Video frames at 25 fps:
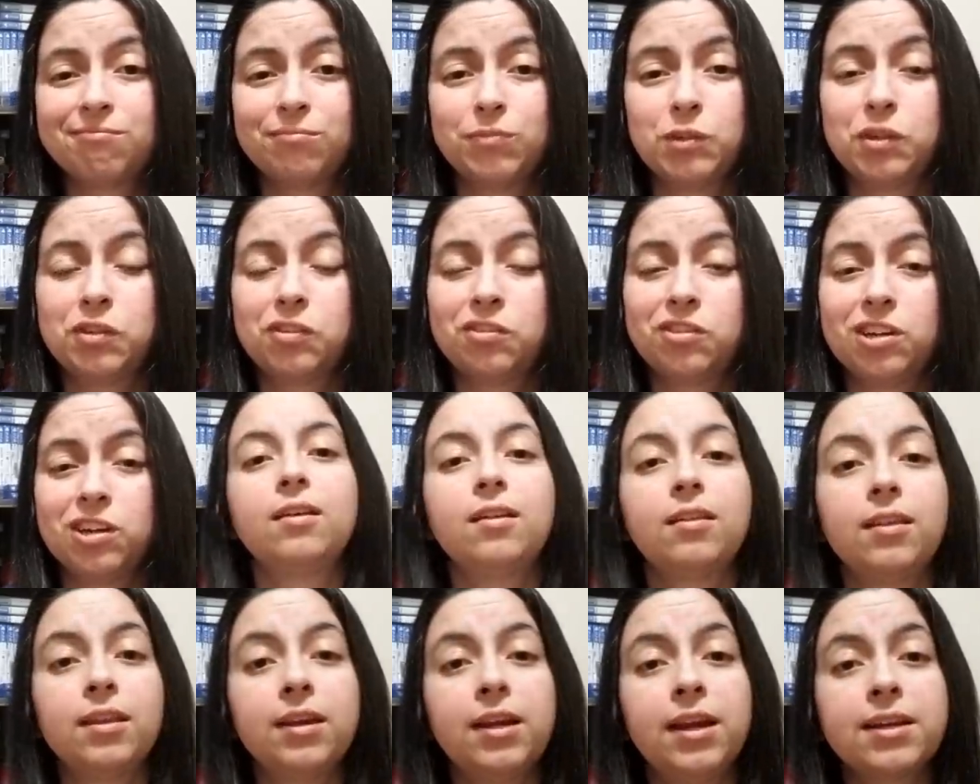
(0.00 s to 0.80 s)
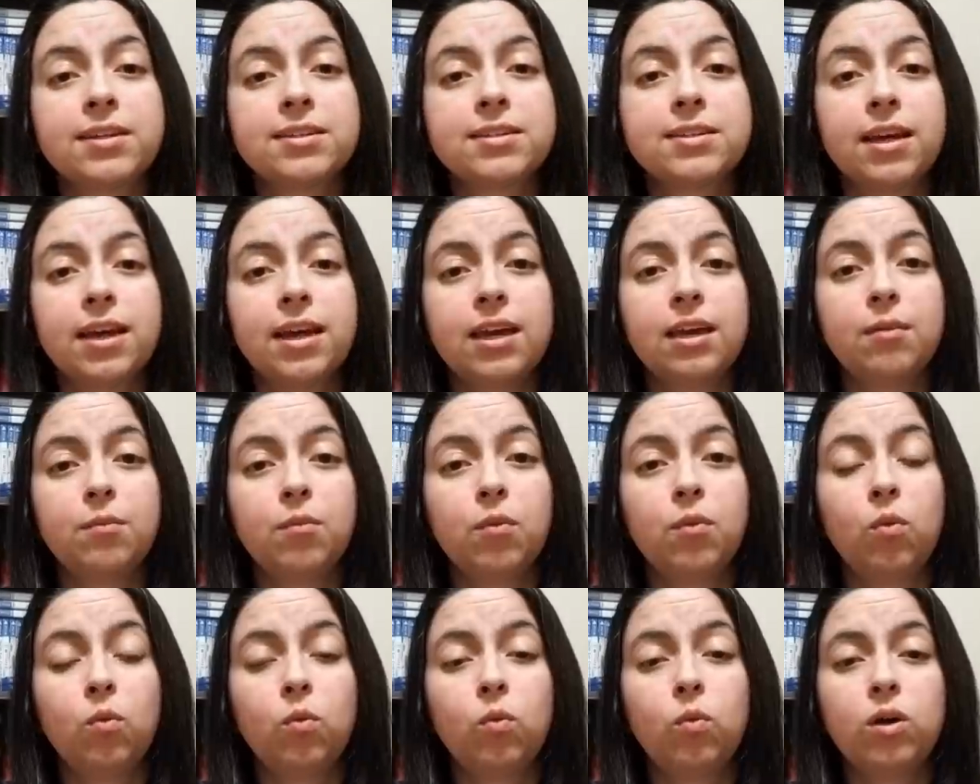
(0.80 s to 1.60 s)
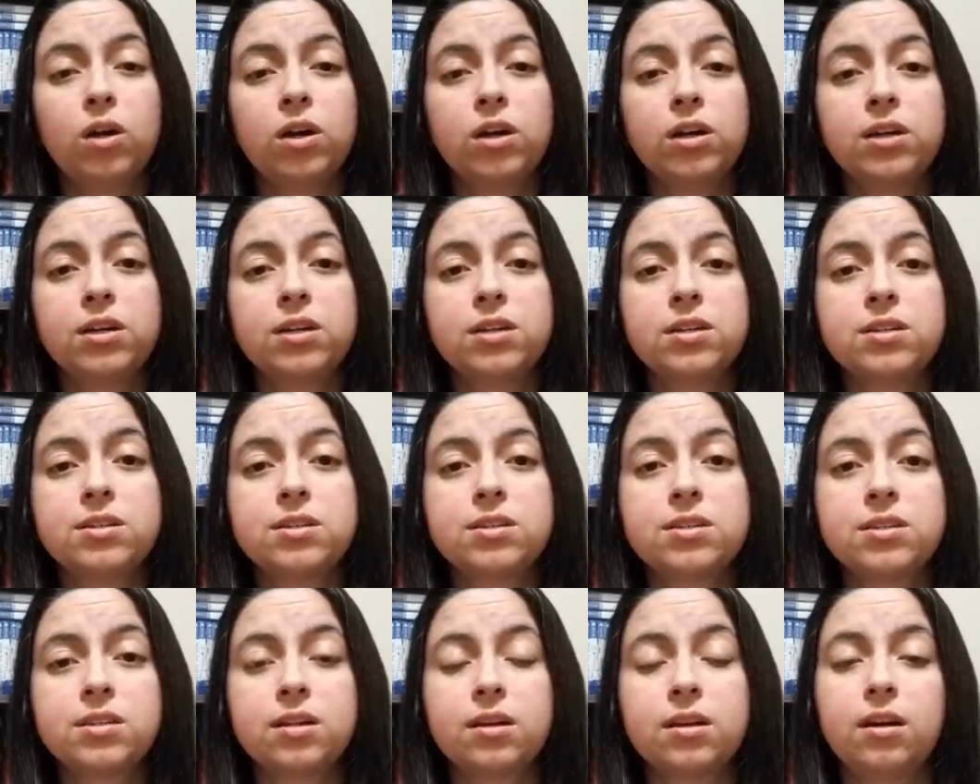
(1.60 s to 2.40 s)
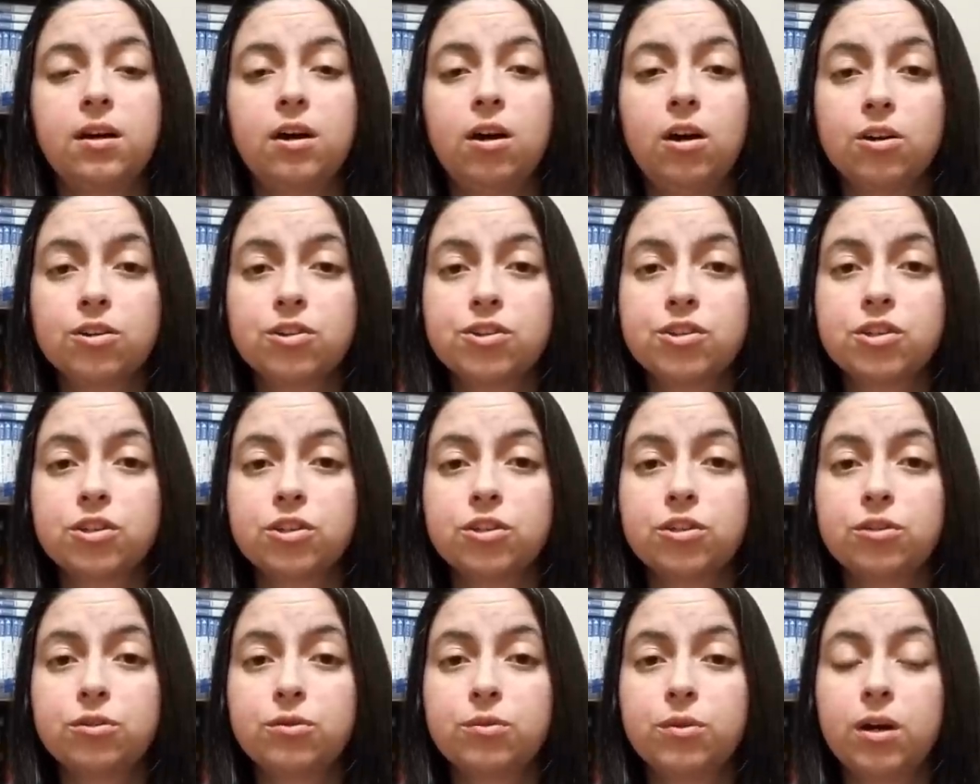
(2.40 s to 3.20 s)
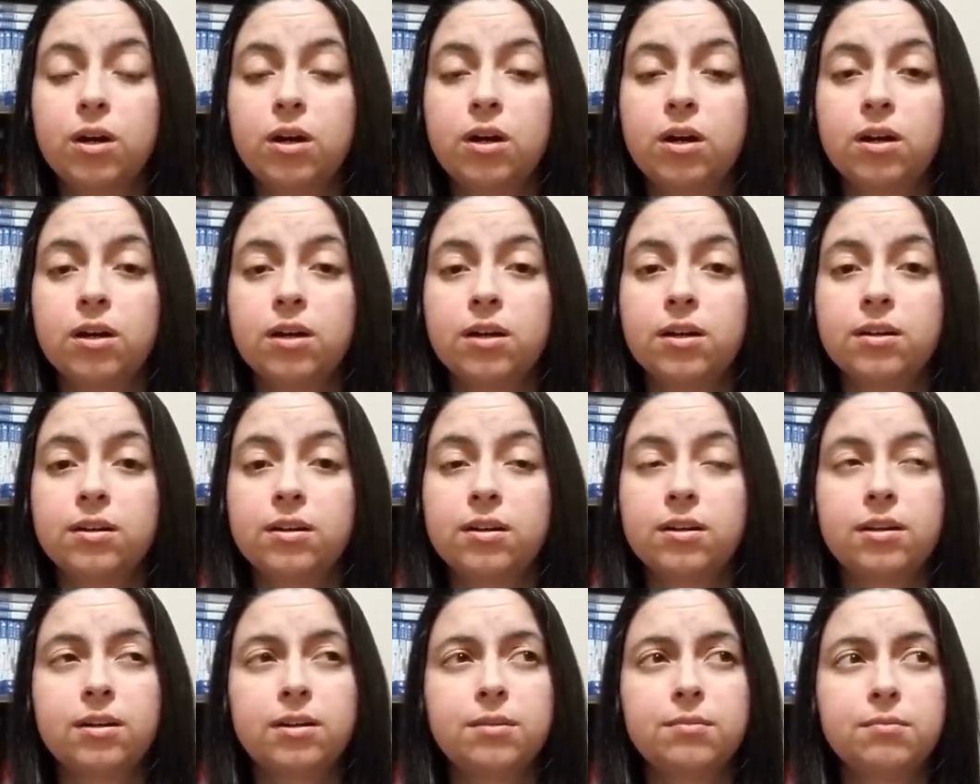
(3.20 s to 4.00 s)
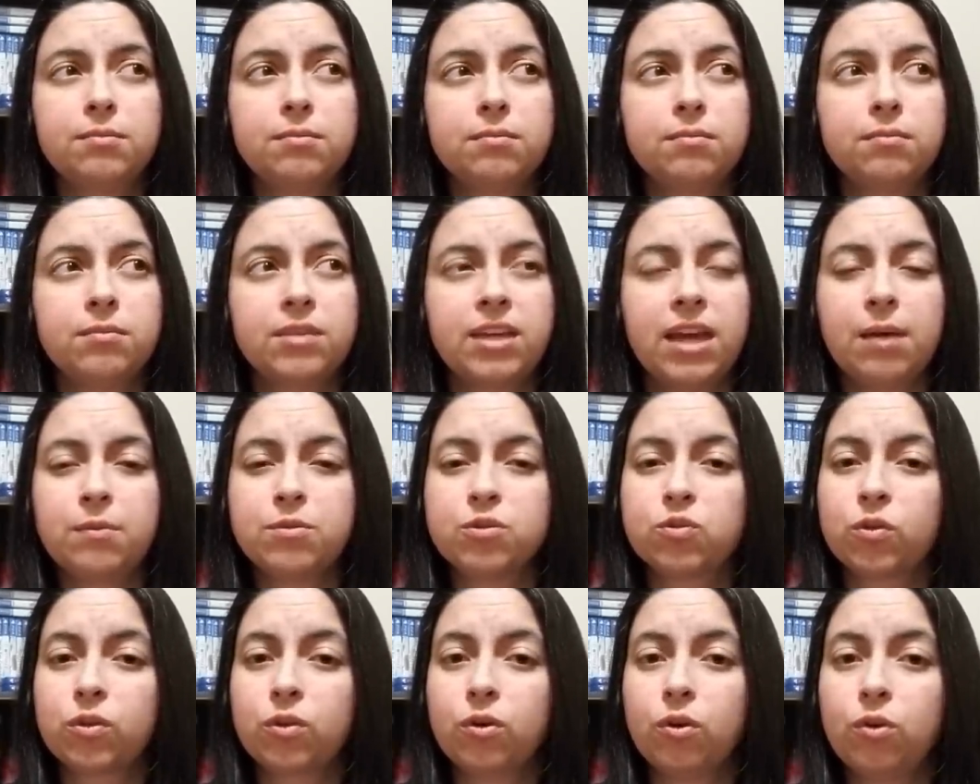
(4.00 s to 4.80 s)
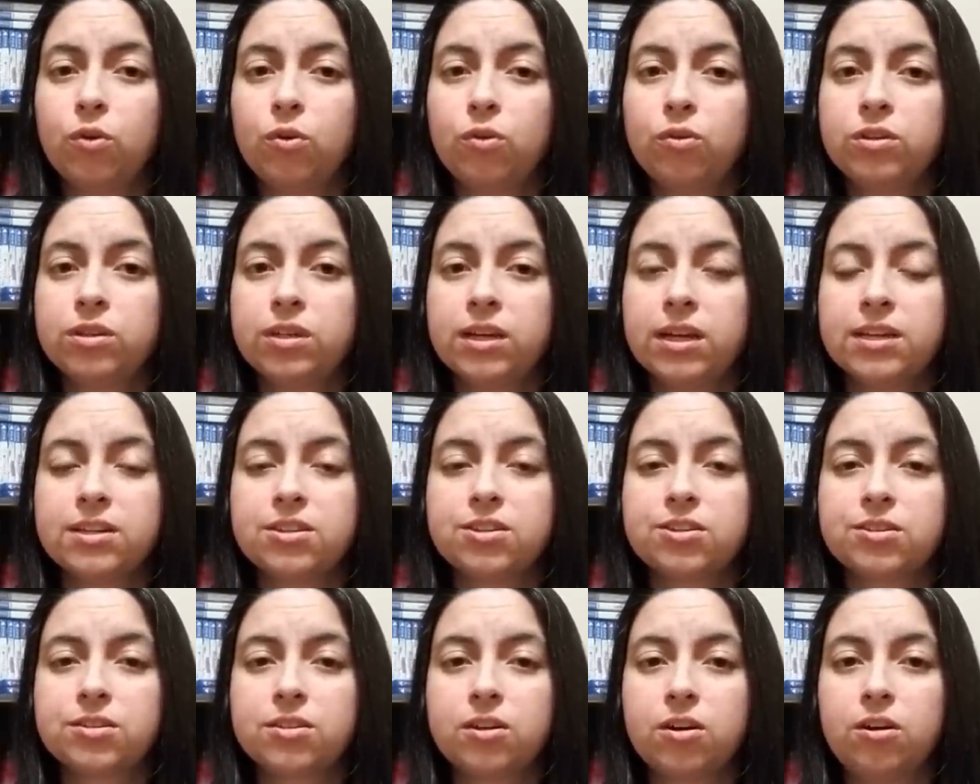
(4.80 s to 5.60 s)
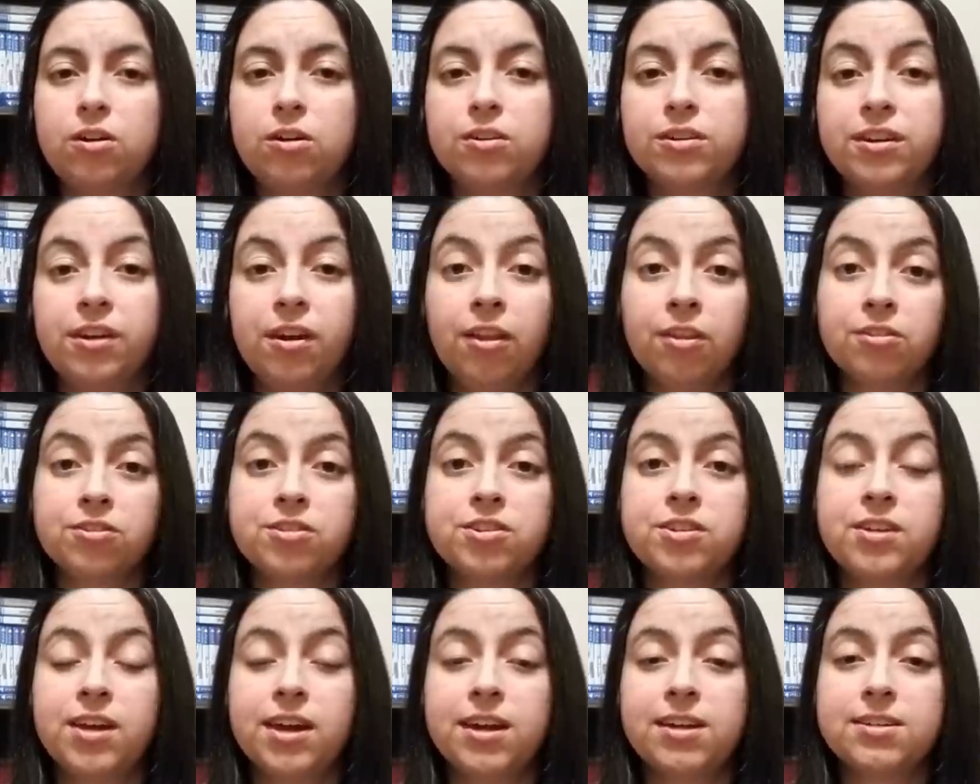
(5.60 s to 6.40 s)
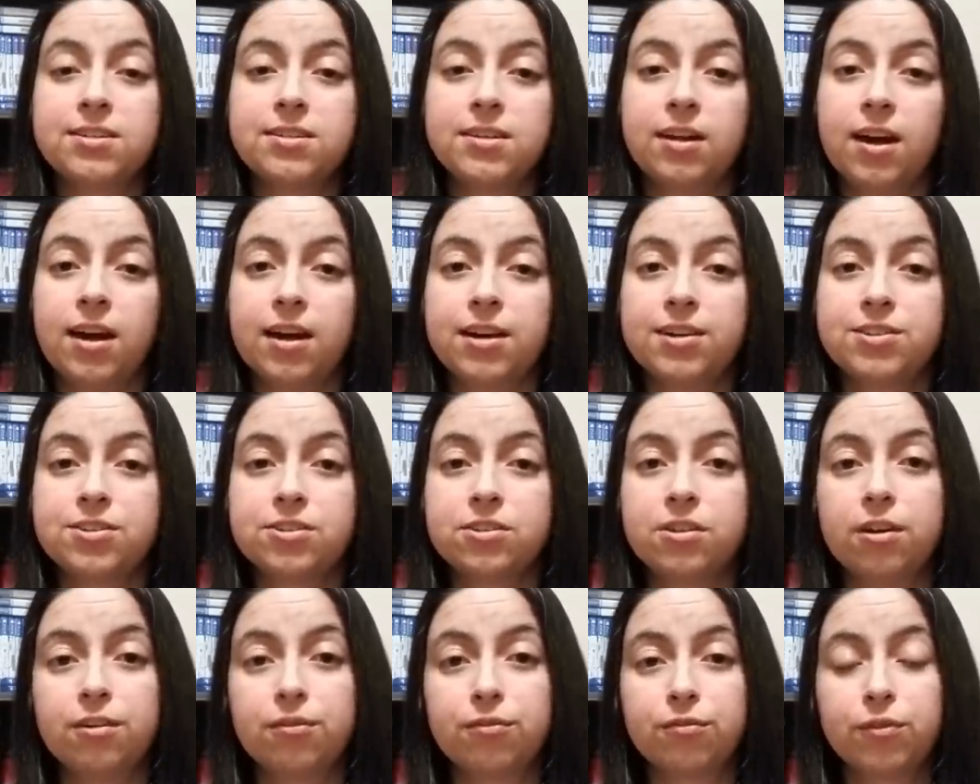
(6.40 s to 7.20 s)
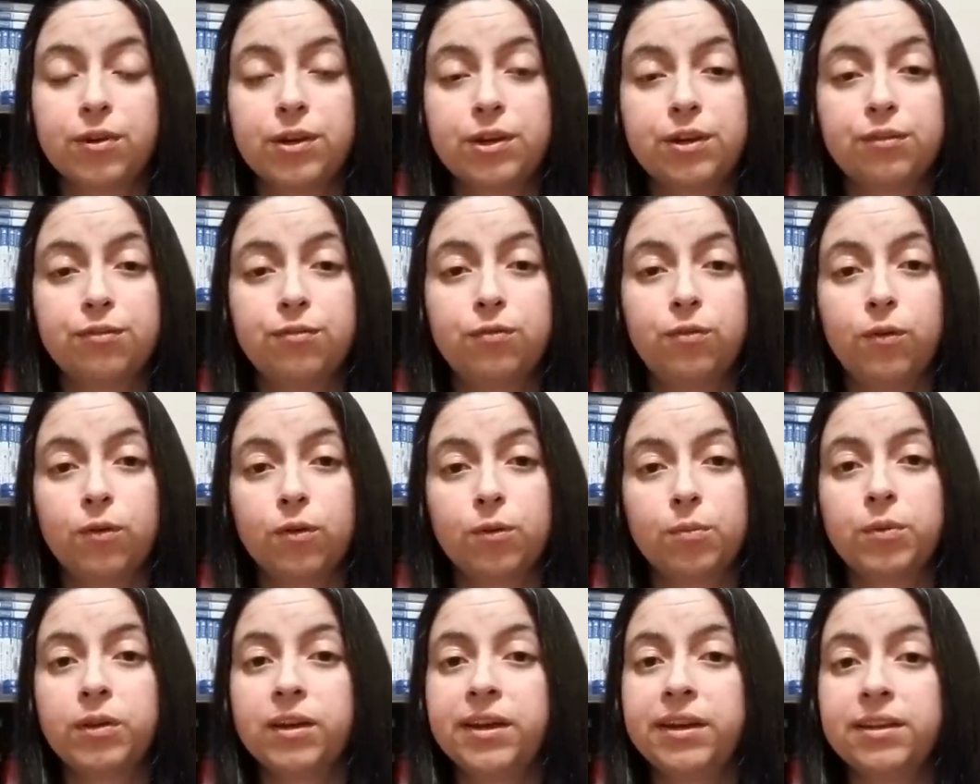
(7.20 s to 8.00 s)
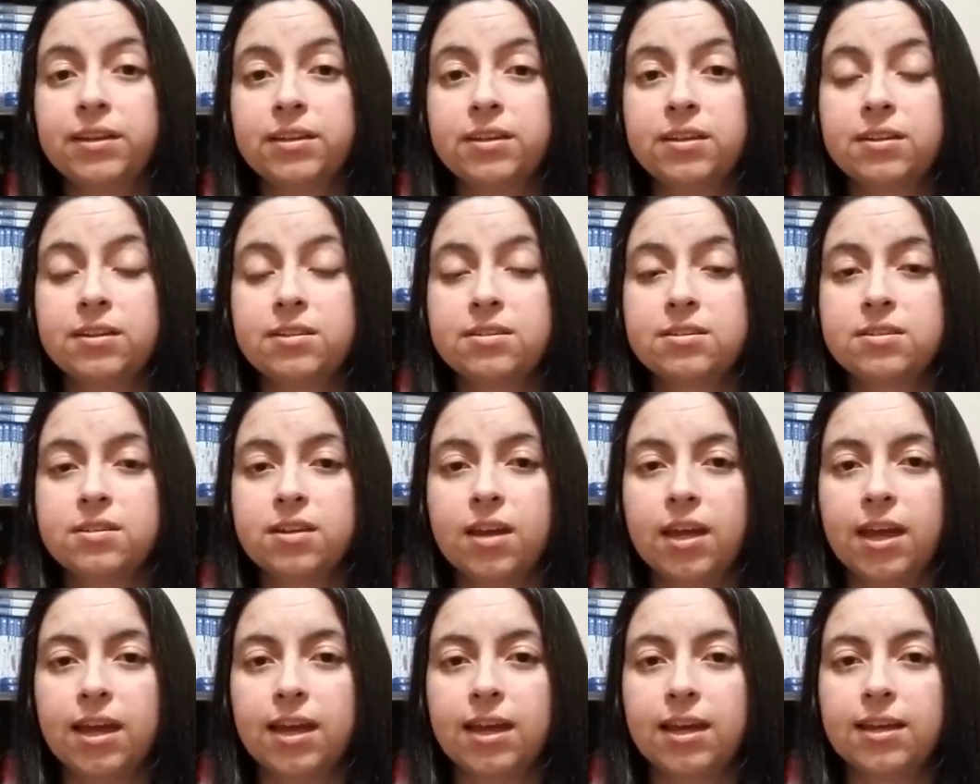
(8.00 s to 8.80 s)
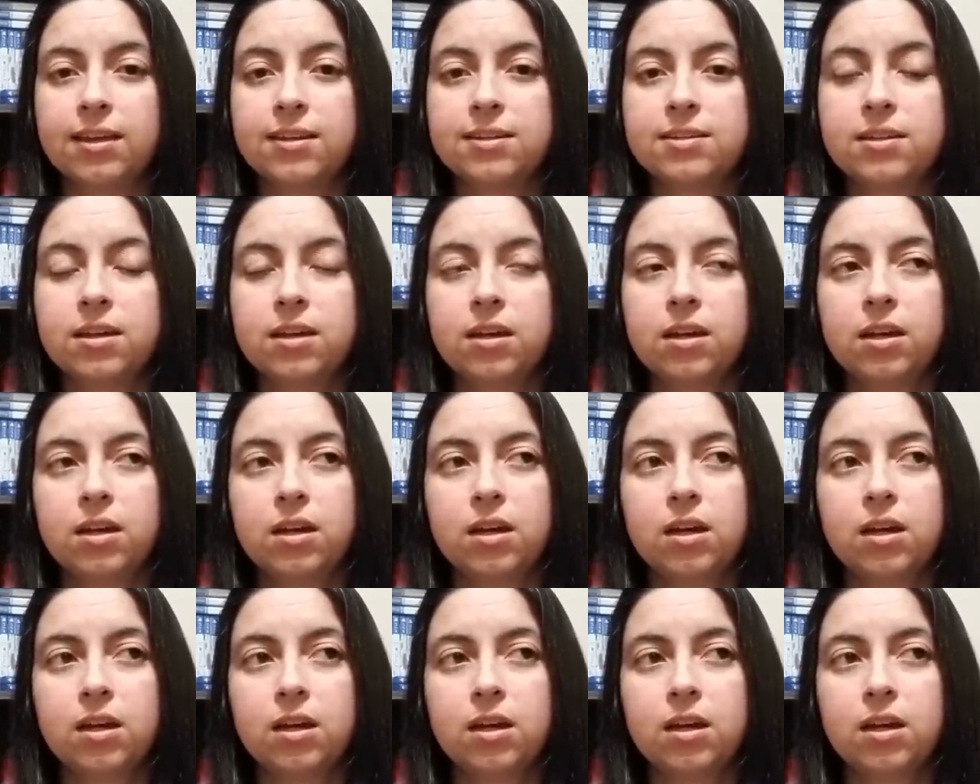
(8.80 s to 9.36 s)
Worth your time. The next game was also on Games with Gold. It's called Another Sight. I saw Freak of Four play this, and